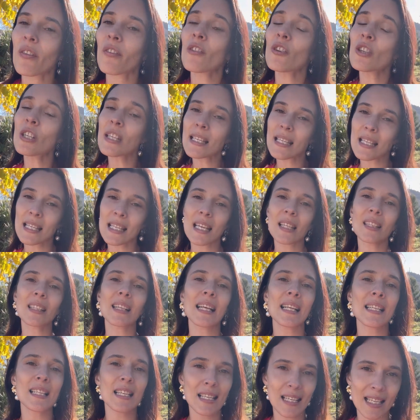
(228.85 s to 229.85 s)
There is still
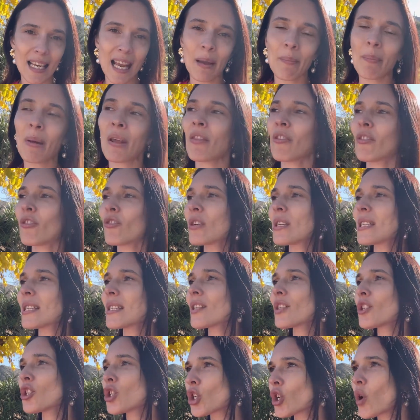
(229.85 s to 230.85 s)
entertainment, there is
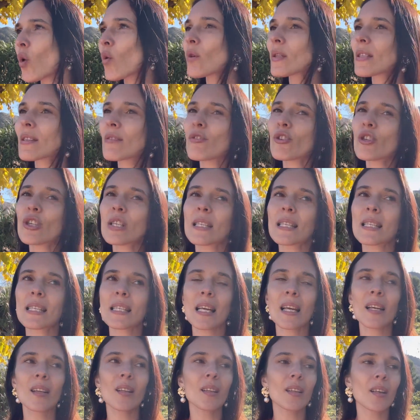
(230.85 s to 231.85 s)
still shows, there is
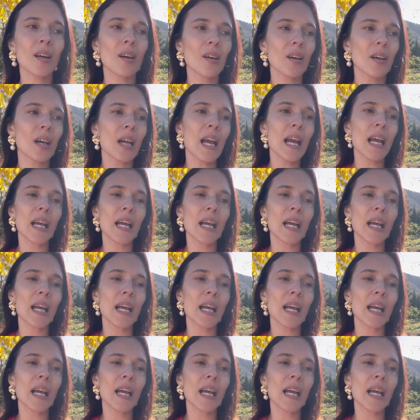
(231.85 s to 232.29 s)
still